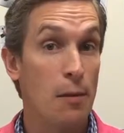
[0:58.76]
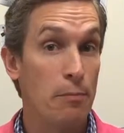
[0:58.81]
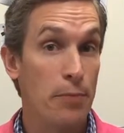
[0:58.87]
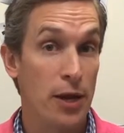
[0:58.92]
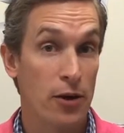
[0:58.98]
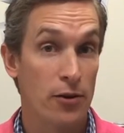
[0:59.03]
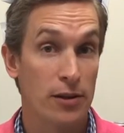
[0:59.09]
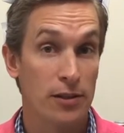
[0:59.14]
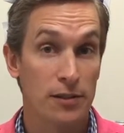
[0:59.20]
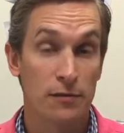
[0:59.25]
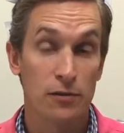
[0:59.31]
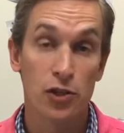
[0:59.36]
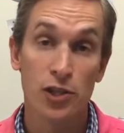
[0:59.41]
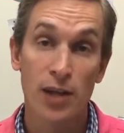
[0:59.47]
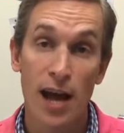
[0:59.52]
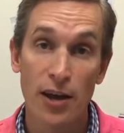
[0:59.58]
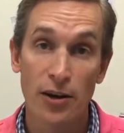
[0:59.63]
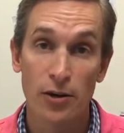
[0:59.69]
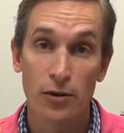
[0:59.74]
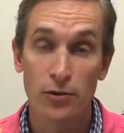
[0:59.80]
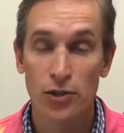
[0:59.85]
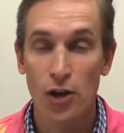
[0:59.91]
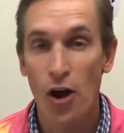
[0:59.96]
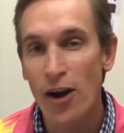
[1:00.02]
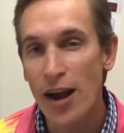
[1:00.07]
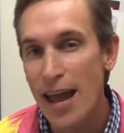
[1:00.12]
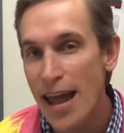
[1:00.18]
appearance of shadows
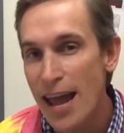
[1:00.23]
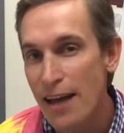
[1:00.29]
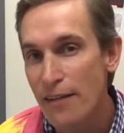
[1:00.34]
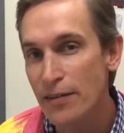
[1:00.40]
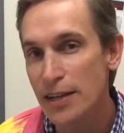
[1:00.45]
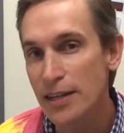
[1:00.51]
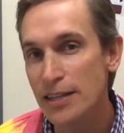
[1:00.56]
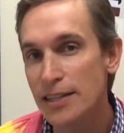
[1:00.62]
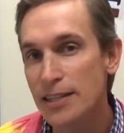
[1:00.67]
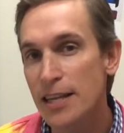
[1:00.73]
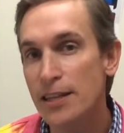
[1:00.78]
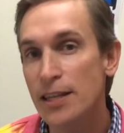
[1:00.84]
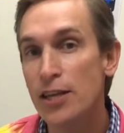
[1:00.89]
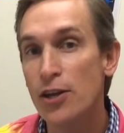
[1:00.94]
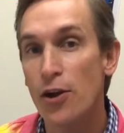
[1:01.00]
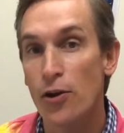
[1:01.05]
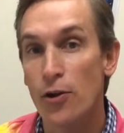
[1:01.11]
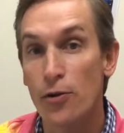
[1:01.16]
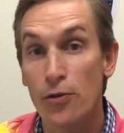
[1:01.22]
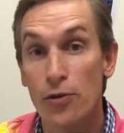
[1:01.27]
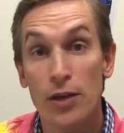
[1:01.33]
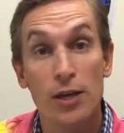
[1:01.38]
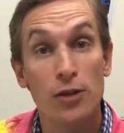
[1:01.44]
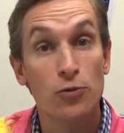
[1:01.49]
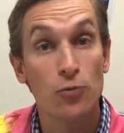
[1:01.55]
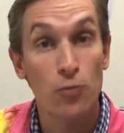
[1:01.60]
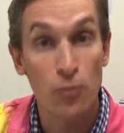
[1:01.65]
are evidence that the Earth
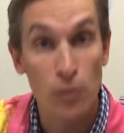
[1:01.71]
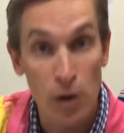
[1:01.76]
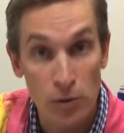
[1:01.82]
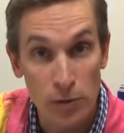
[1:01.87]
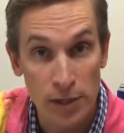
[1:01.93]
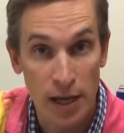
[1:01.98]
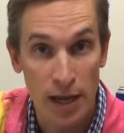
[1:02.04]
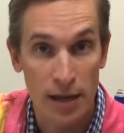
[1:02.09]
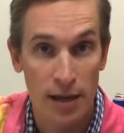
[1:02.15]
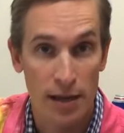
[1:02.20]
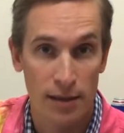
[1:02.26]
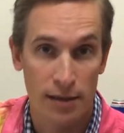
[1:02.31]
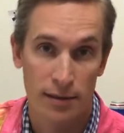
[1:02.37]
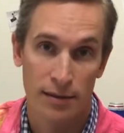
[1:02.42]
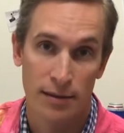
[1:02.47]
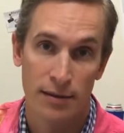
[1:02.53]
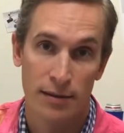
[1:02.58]
is rotating.